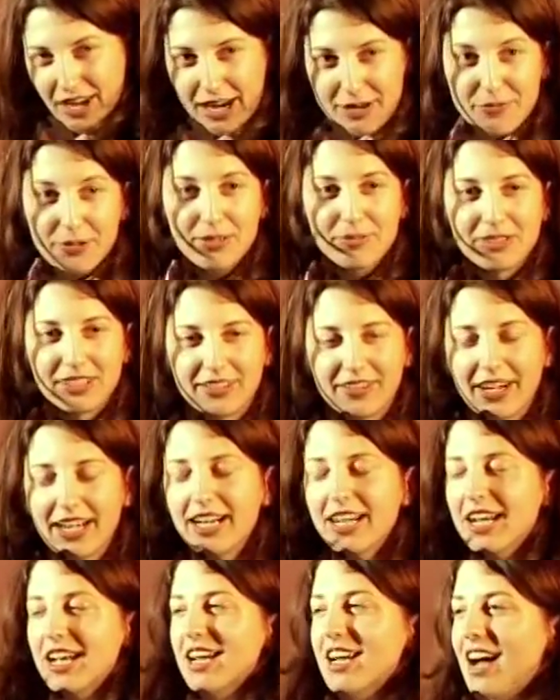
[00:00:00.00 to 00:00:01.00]
hyperbole,
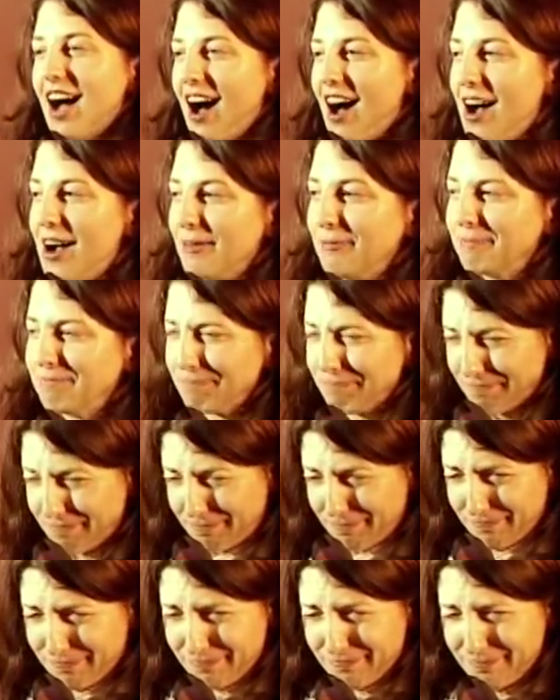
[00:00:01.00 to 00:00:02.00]
right?
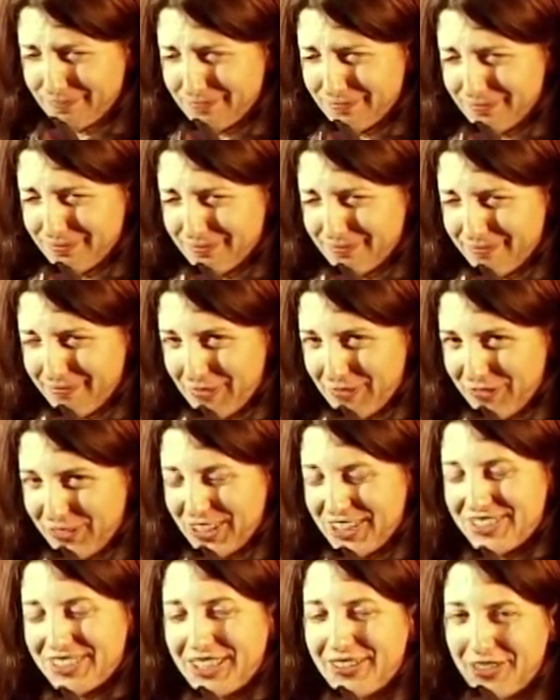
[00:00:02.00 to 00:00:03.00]
Um,
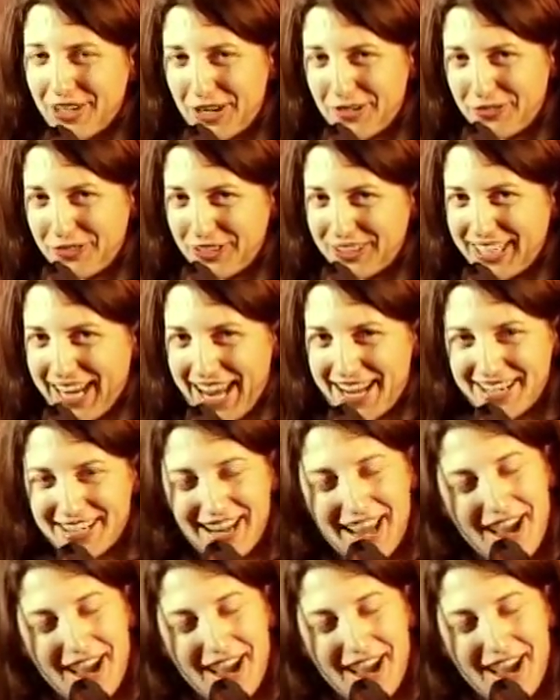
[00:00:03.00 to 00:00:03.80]
please give it up for Ken